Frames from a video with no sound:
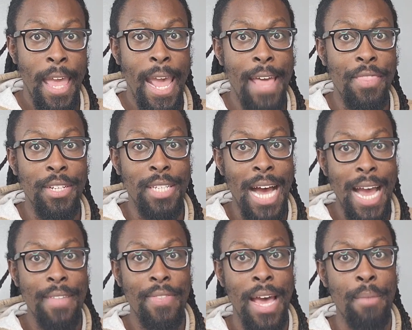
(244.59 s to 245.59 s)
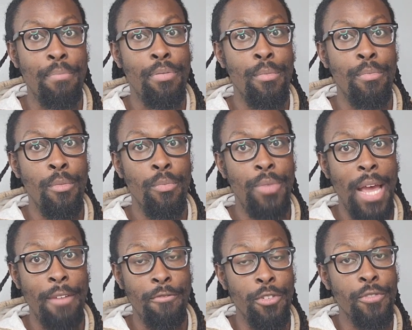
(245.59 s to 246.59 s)
And the diet that
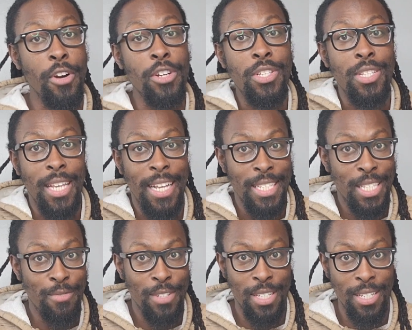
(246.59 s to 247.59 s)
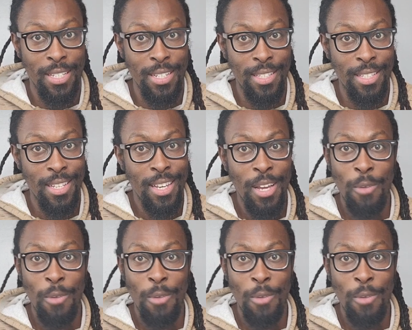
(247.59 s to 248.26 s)
reverses insulin resistance,